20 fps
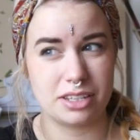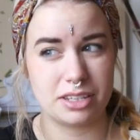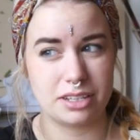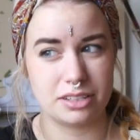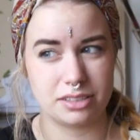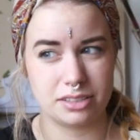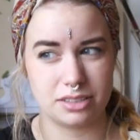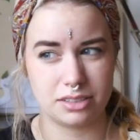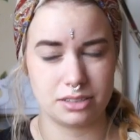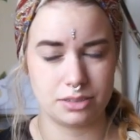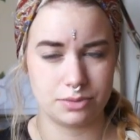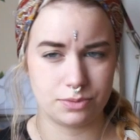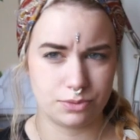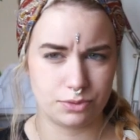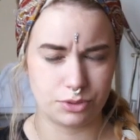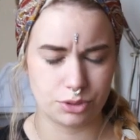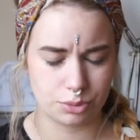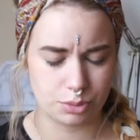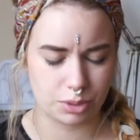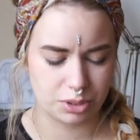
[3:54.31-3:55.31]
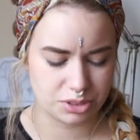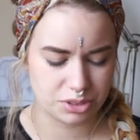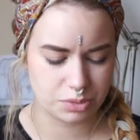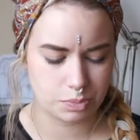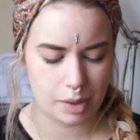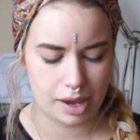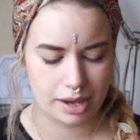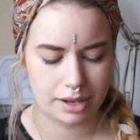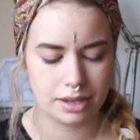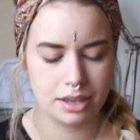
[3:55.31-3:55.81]
These is a few months
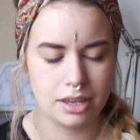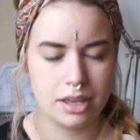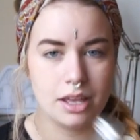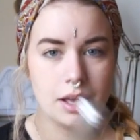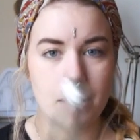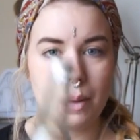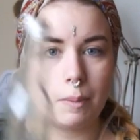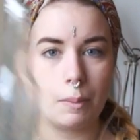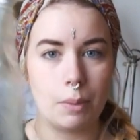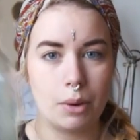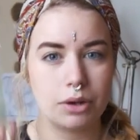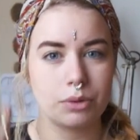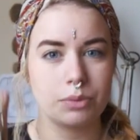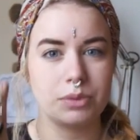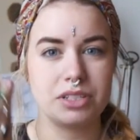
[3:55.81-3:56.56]
back, but